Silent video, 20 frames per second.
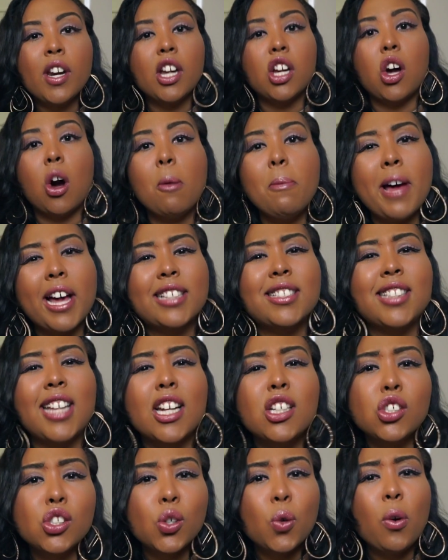didn't go
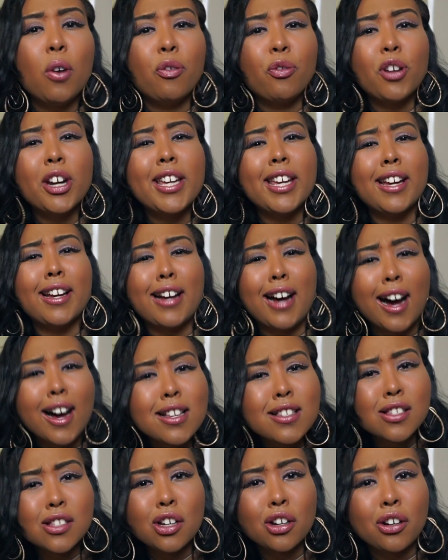backstage to a freaking
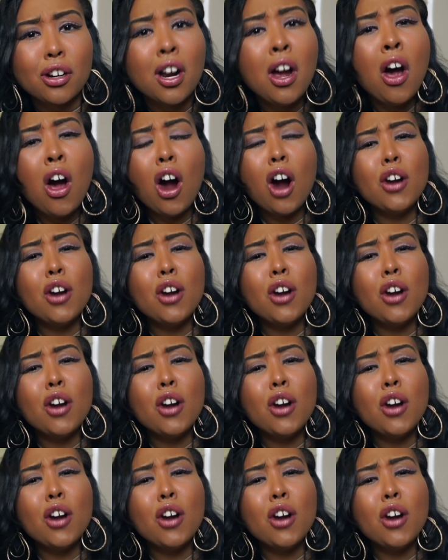concert.